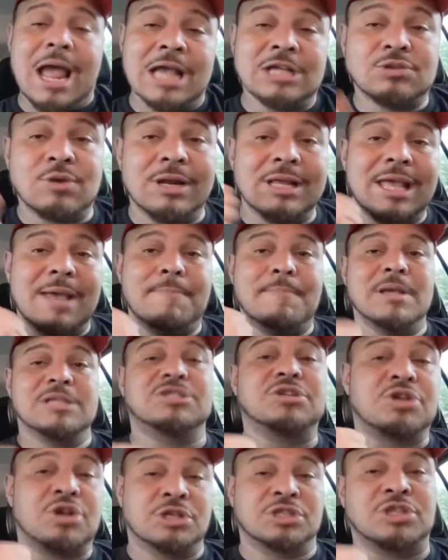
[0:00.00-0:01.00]
It's going to get
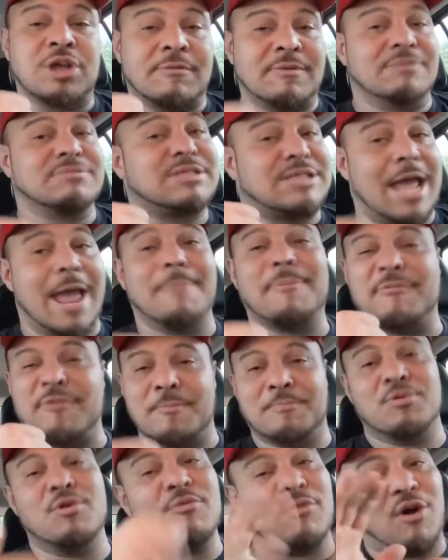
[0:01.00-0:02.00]
Mr. Conservative stamp of
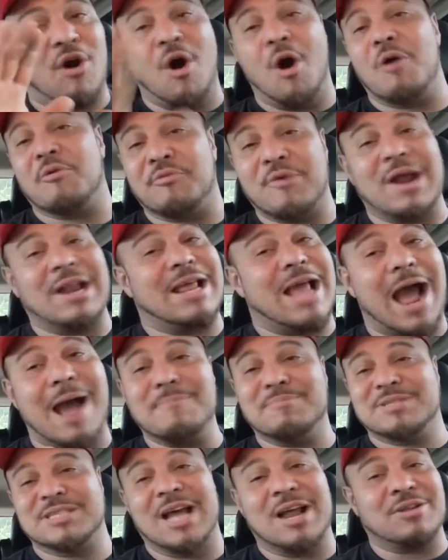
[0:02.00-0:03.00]
approval already.
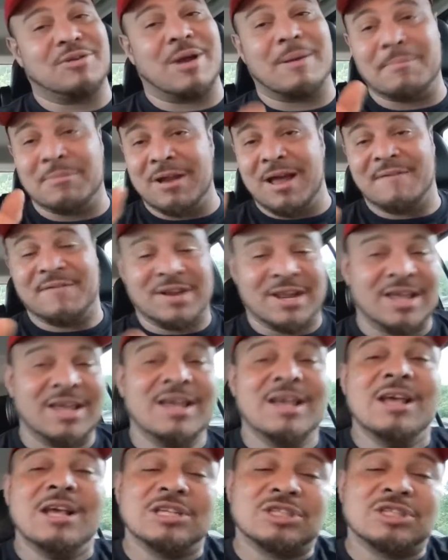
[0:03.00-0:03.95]
I'm telling you, I'm loving it.